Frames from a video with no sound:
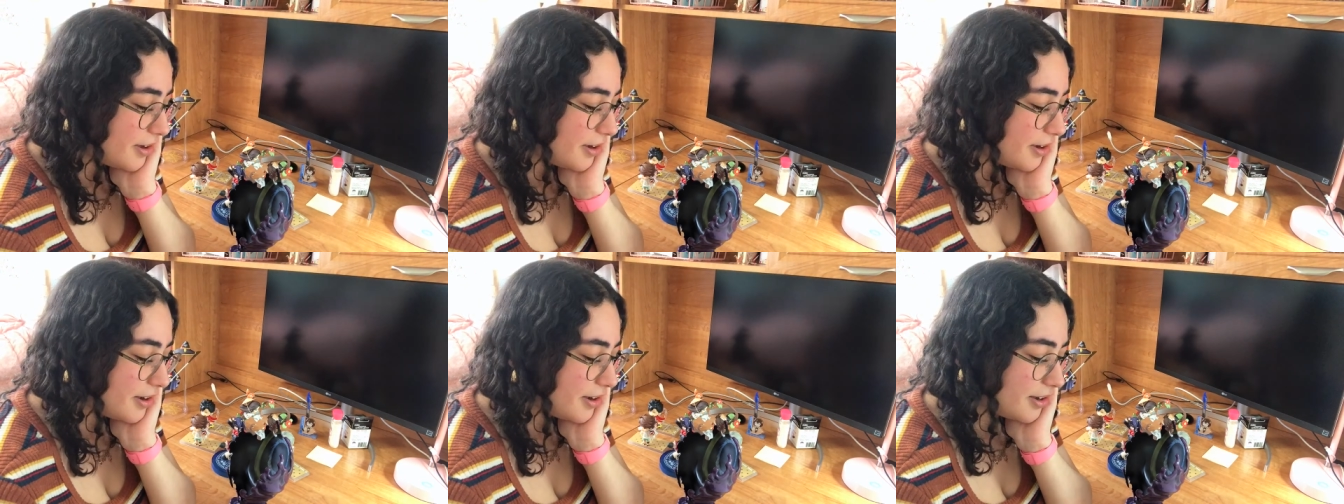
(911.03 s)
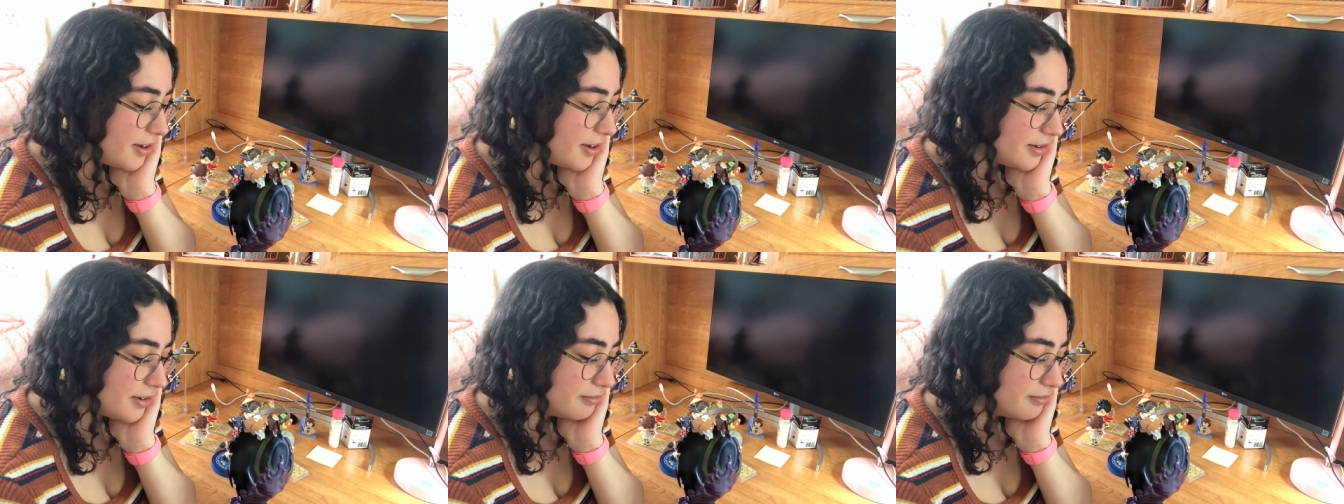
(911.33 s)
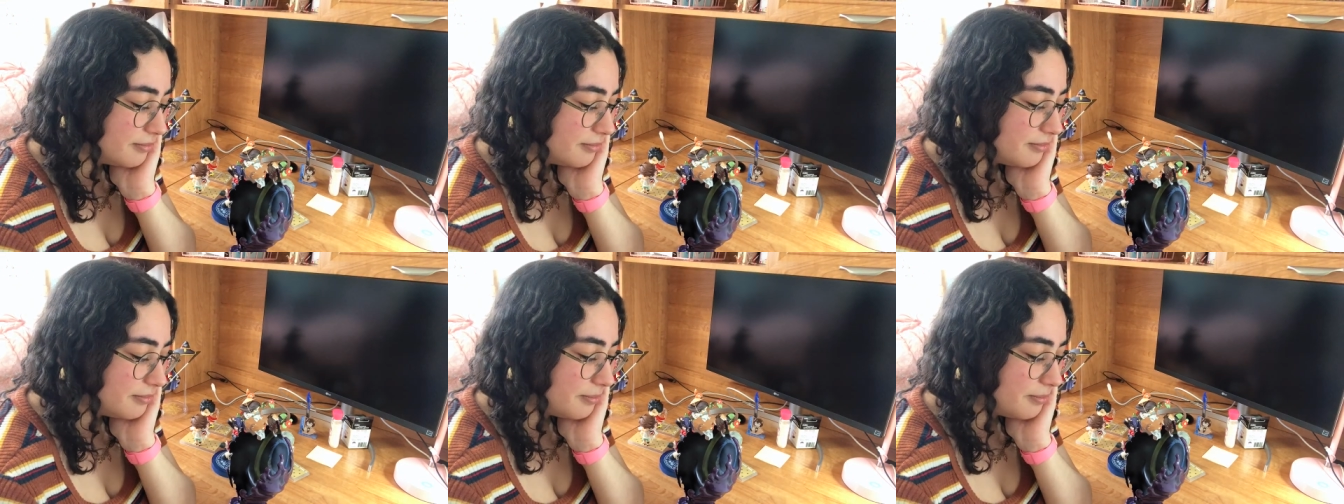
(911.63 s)

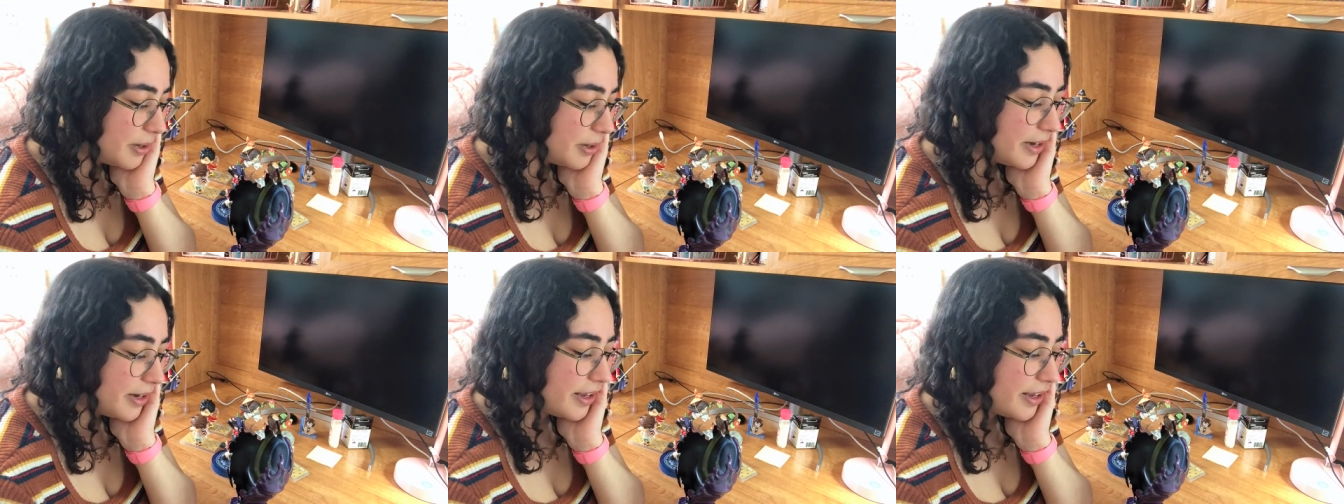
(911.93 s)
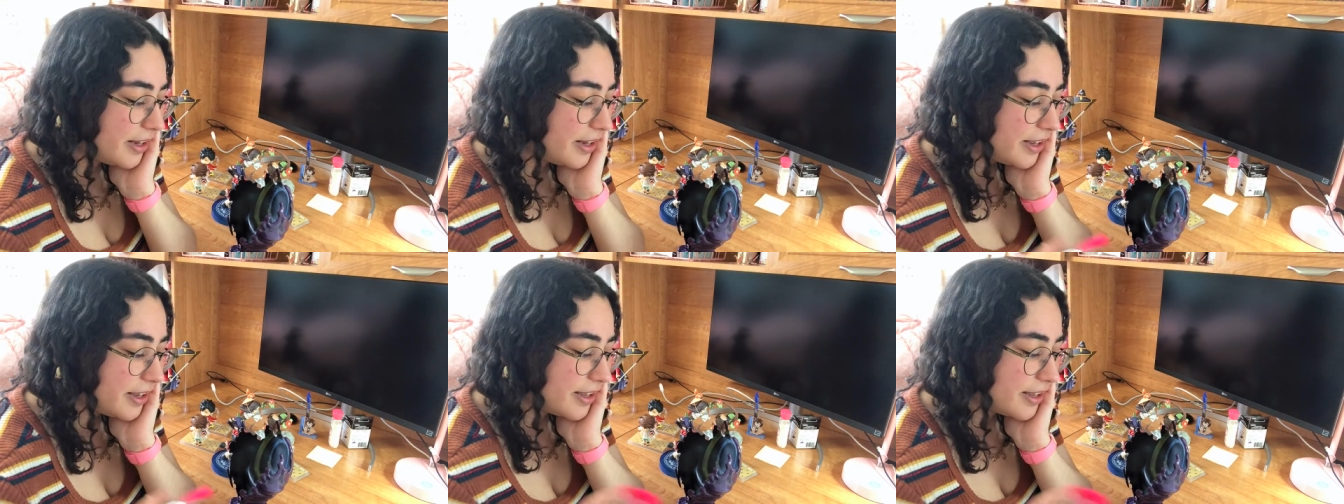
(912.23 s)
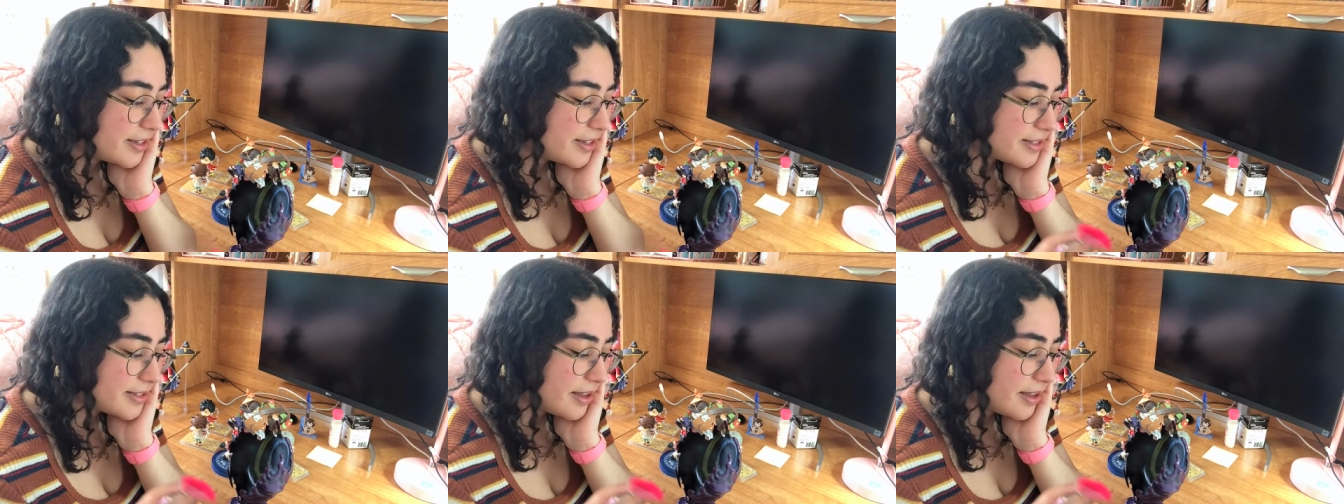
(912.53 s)
But it
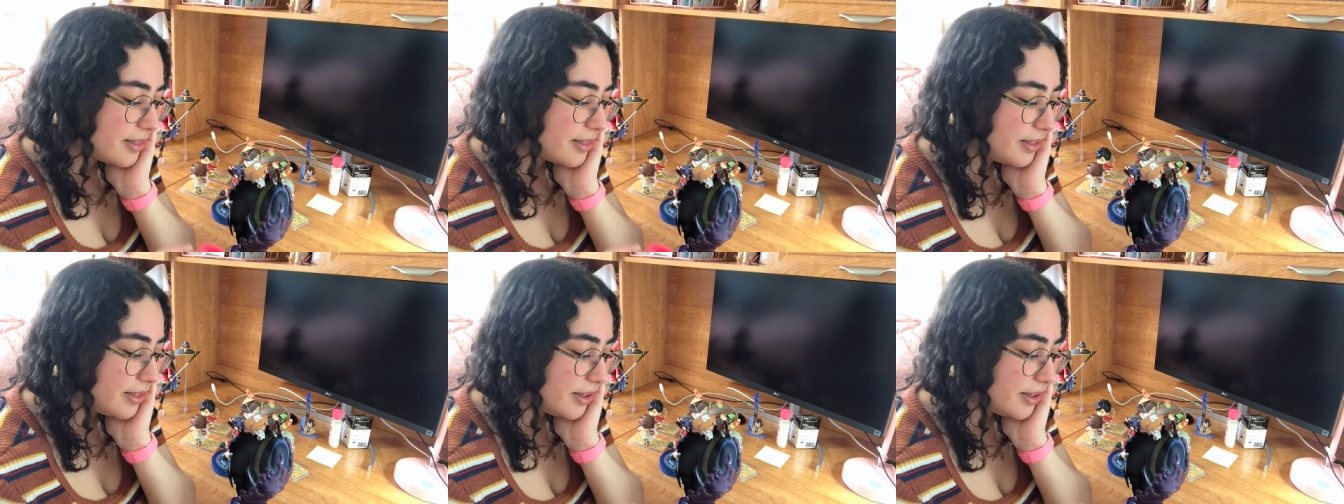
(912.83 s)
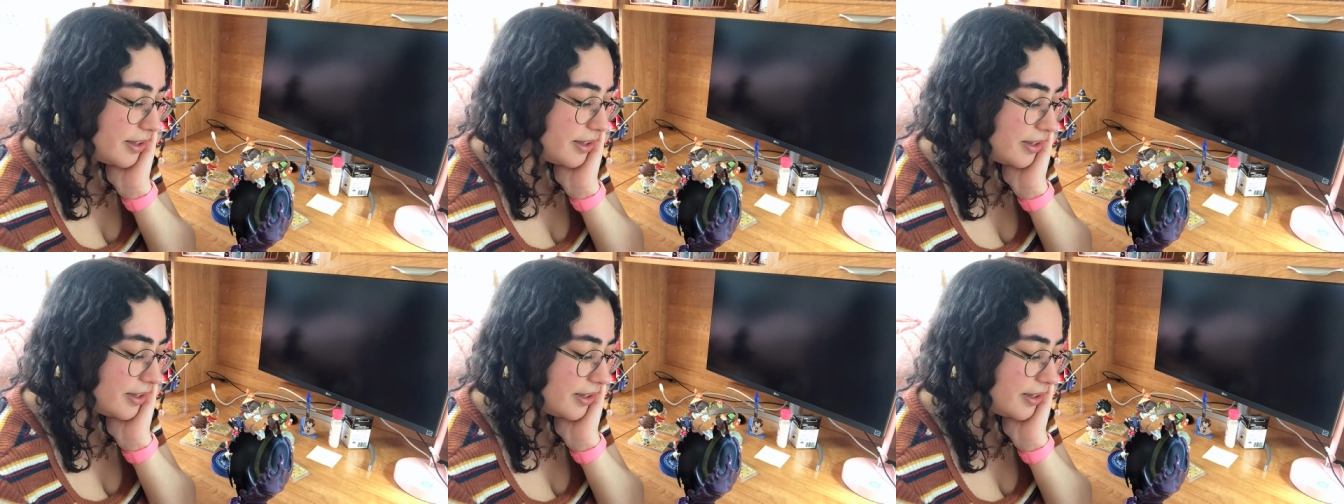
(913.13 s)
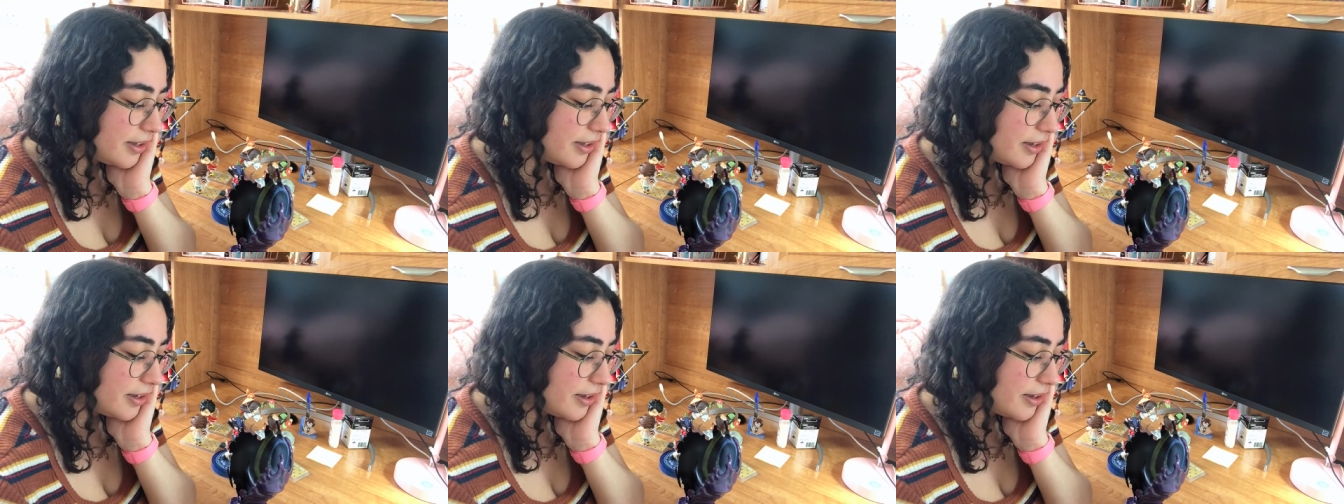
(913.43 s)
is the...